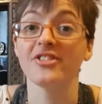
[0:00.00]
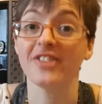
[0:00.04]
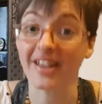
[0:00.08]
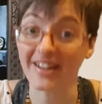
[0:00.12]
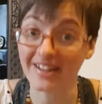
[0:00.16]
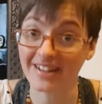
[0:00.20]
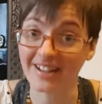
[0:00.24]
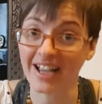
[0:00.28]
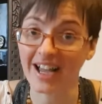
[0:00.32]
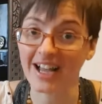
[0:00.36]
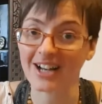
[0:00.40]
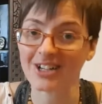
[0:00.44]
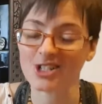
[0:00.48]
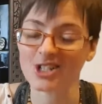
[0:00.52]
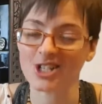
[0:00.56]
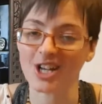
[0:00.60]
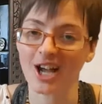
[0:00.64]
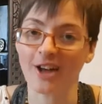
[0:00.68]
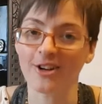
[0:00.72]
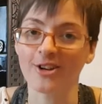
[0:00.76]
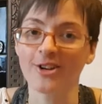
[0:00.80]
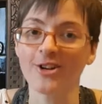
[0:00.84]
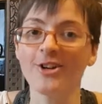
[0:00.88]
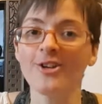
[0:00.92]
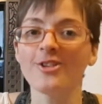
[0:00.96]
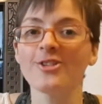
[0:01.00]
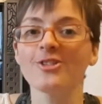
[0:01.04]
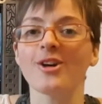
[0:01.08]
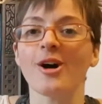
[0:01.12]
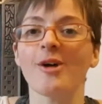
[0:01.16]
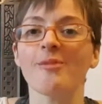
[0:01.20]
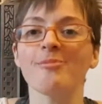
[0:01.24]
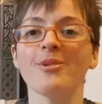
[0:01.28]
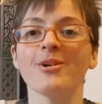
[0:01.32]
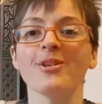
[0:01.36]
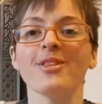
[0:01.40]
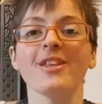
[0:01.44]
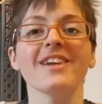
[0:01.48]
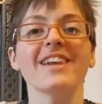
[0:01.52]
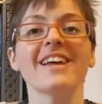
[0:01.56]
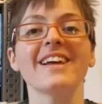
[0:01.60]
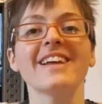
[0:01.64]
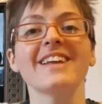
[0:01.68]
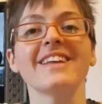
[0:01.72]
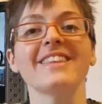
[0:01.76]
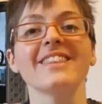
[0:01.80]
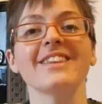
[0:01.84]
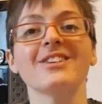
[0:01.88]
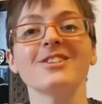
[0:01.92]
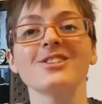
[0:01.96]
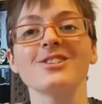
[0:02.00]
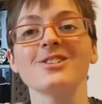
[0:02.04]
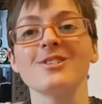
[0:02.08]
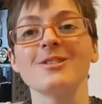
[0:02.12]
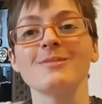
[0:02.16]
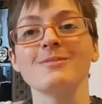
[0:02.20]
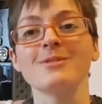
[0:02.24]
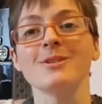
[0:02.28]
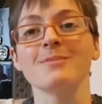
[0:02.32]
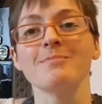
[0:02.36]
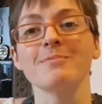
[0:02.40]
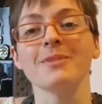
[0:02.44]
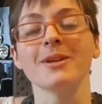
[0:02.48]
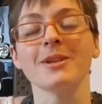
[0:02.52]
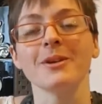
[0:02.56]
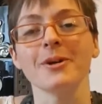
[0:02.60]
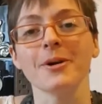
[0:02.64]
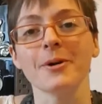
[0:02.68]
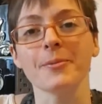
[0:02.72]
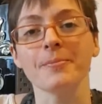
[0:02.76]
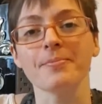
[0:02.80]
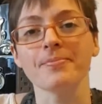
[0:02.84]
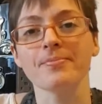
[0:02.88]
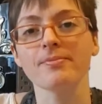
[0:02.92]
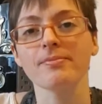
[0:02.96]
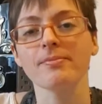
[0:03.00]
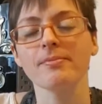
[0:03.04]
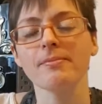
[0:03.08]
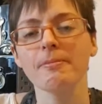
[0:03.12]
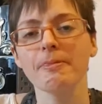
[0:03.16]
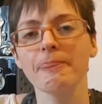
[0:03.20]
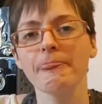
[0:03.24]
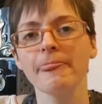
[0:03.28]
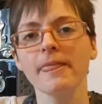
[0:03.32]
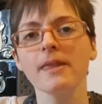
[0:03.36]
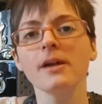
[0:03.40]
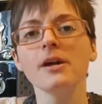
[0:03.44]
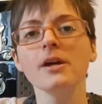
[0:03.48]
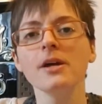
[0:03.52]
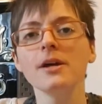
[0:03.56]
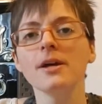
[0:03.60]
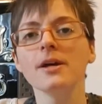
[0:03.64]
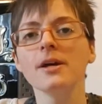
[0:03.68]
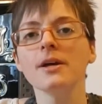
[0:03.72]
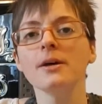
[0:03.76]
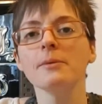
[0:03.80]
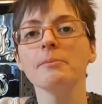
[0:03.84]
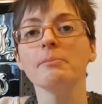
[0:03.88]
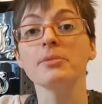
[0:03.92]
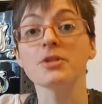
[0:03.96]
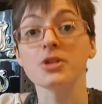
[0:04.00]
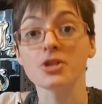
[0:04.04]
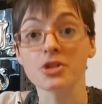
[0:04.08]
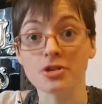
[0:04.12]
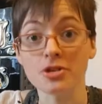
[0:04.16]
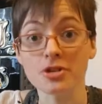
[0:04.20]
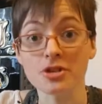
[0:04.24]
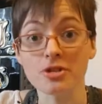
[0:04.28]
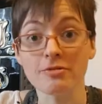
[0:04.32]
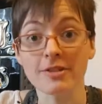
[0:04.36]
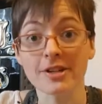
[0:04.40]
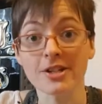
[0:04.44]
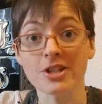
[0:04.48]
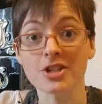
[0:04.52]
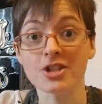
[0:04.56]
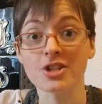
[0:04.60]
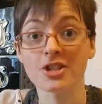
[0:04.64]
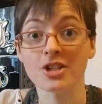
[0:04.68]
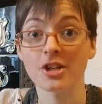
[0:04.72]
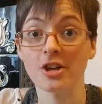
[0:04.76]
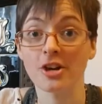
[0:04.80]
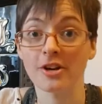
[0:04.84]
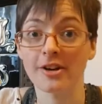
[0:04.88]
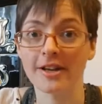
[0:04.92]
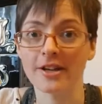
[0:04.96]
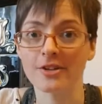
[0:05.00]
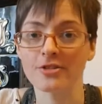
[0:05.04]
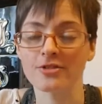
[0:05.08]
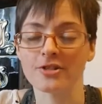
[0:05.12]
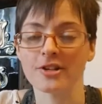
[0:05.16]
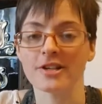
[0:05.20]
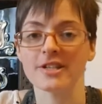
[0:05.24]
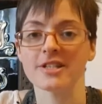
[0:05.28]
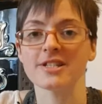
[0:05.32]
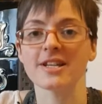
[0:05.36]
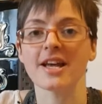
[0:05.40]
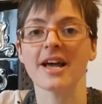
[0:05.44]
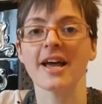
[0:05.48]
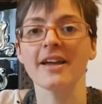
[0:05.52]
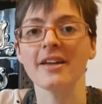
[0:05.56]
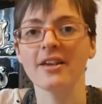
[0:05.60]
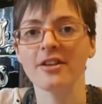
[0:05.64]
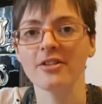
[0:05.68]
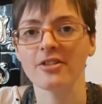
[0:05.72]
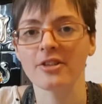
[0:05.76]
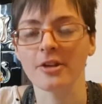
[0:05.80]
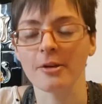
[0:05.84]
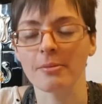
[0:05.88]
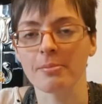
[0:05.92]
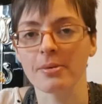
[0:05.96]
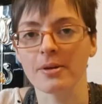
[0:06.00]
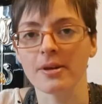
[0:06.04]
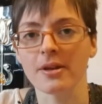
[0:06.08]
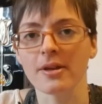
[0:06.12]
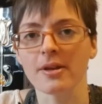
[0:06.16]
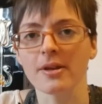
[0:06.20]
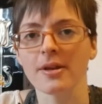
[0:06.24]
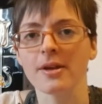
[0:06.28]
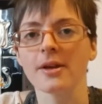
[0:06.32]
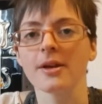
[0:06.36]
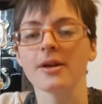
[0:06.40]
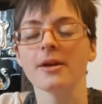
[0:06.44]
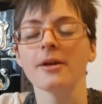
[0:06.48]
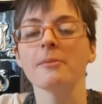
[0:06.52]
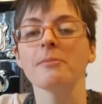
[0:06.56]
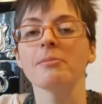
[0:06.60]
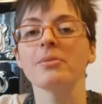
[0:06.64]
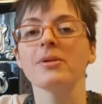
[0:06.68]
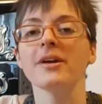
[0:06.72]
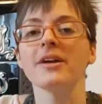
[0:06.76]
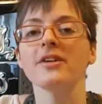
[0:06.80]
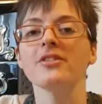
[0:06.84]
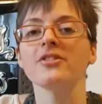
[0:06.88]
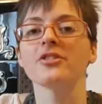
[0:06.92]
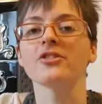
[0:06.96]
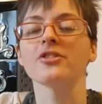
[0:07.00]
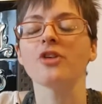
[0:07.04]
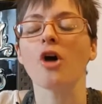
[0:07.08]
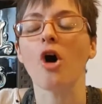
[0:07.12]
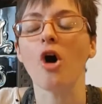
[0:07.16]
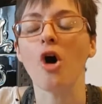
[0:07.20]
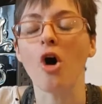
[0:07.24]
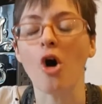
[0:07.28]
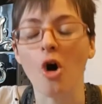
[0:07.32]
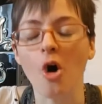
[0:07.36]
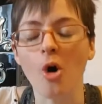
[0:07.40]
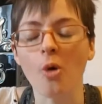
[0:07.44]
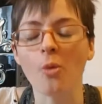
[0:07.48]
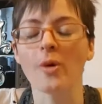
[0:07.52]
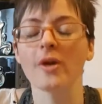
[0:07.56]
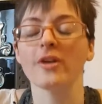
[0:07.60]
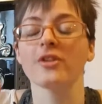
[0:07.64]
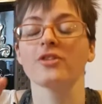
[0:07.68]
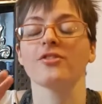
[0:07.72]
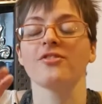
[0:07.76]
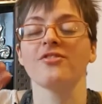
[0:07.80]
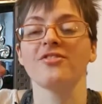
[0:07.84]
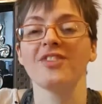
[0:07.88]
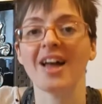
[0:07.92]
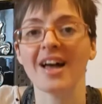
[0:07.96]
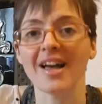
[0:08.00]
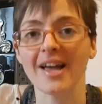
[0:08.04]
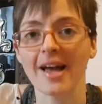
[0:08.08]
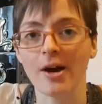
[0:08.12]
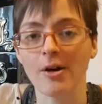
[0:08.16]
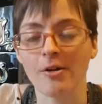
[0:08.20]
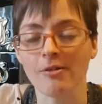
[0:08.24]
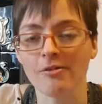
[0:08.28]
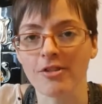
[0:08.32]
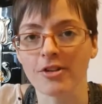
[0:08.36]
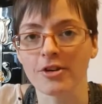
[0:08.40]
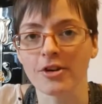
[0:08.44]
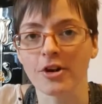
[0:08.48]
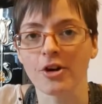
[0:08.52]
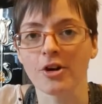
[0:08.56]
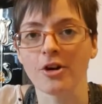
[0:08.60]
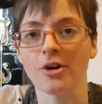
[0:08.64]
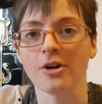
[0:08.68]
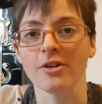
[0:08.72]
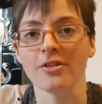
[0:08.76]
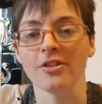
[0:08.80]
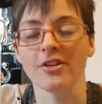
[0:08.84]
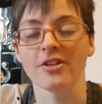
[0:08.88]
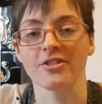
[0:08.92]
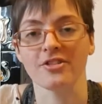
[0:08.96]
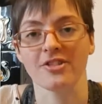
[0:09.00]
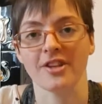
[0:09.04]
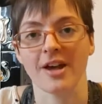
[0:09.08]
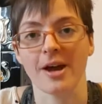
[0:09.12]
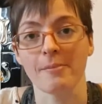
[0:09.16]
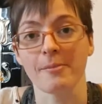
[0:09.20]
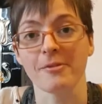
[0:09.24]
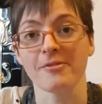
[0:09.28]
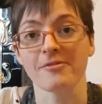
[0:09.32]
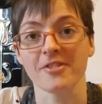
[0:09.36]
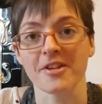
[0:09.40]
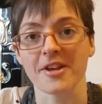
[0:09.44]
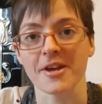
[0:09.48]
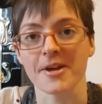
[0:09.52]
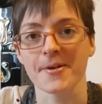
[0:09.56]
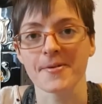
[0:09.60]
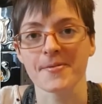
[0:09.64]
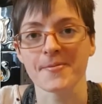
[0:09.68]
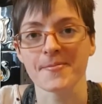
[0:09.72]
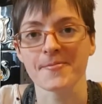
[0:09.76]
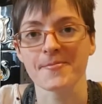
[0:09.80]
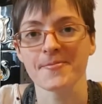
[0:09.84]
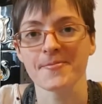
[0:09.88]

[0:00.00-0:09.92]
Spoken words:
Dead catchy, I know, so I'll put the link in the description below. Be sure to register your interest ASAP. Places always fly out of the door at this time of year.